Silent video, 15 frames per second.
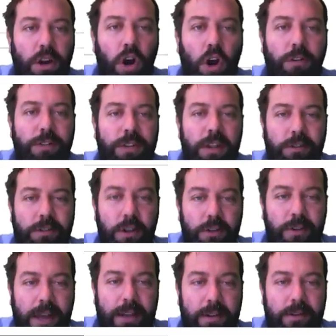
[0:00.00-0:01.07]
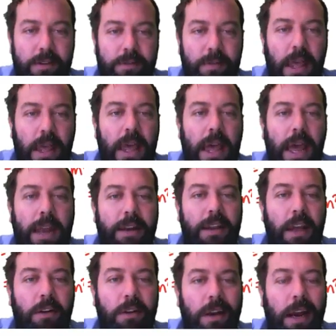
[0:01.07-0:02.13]
offset surveys and
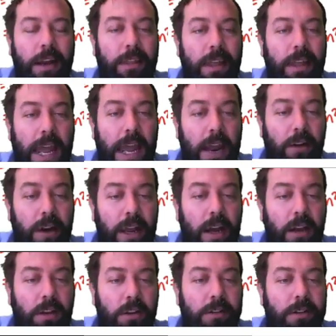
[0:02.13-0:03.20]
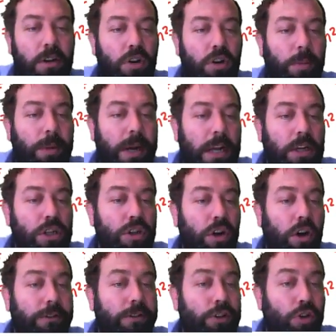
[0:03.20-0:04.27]
calculating the area using a combination
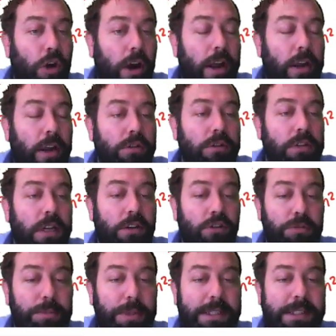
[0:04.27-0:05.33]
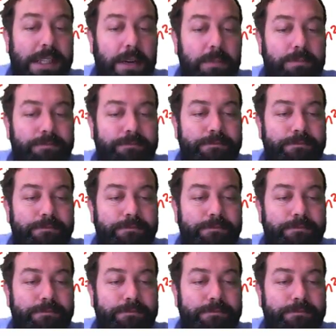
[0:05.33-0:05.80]
of triangles and trapezia.